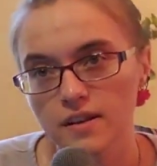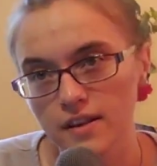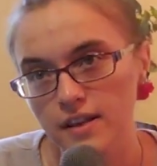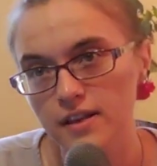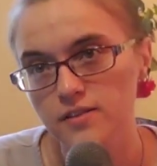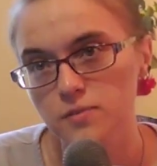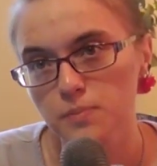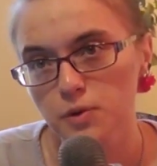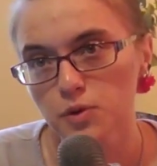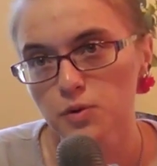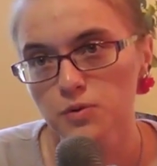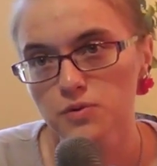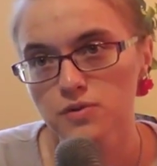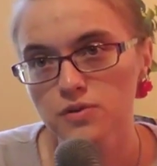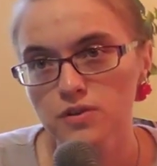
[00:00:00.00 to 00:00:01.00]
gets
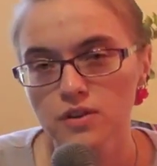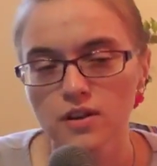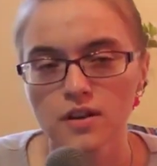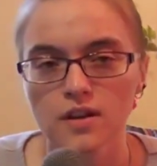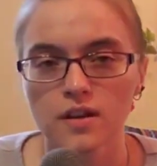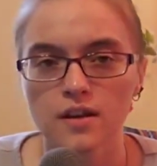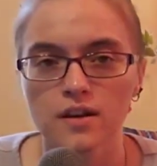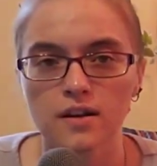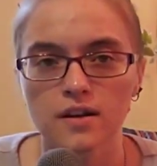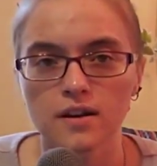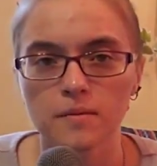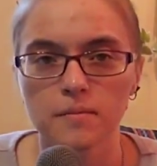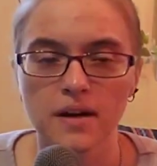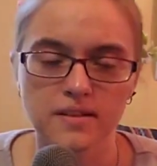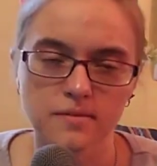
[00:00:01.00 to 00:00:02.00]
Poos,
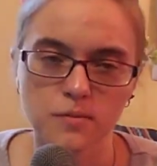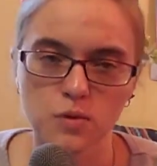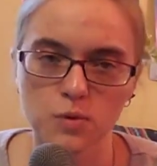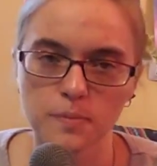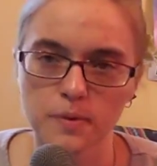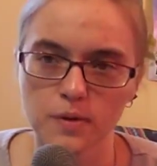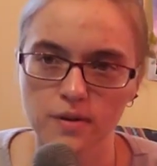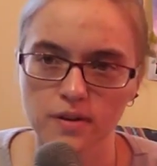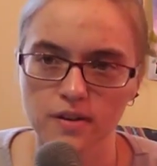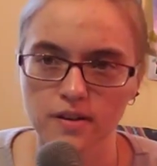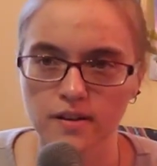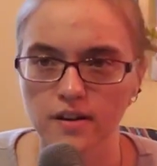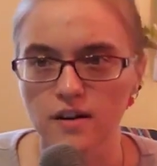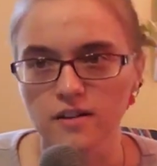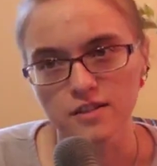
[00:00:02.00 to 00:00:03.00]
binds him to a book.
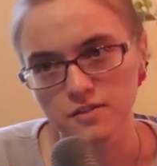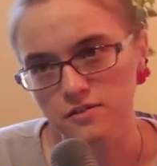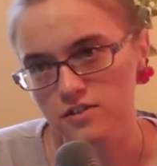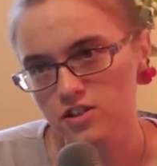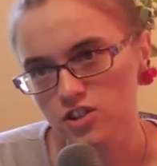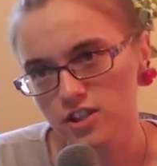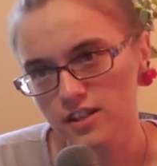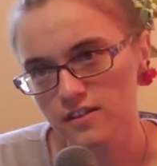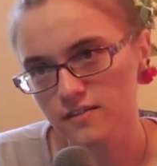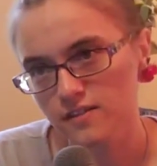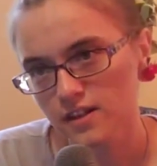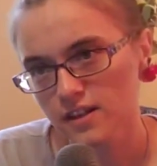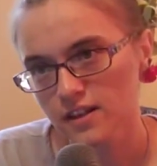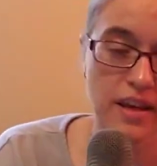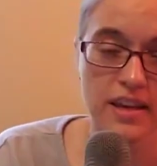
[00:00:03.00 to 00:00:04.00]
It goes to shit.
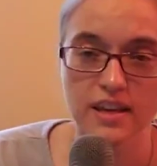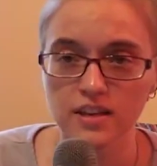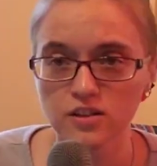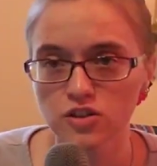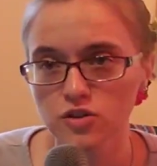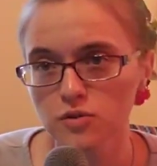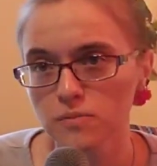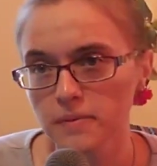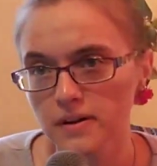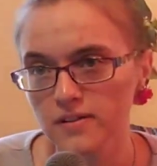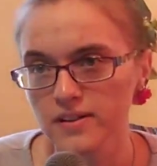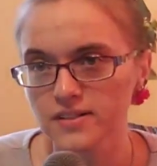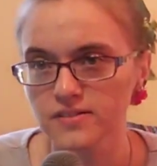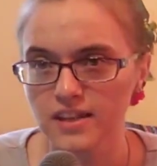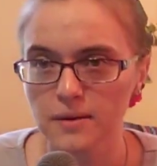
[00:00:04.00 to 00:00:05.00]
He and June
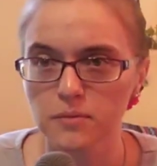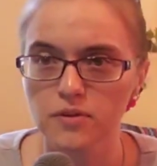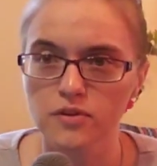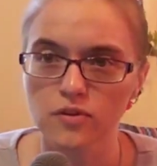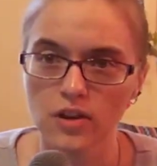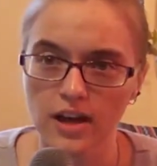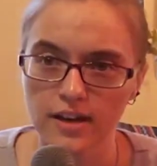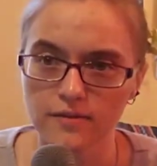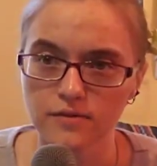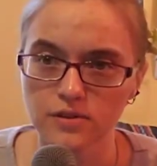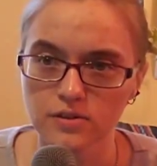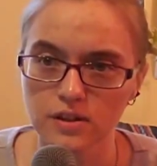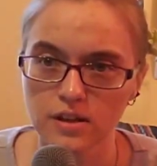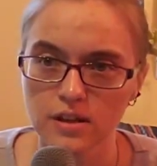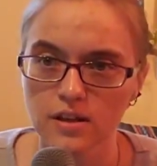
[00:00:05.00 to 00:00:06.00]
barely escape with their lives.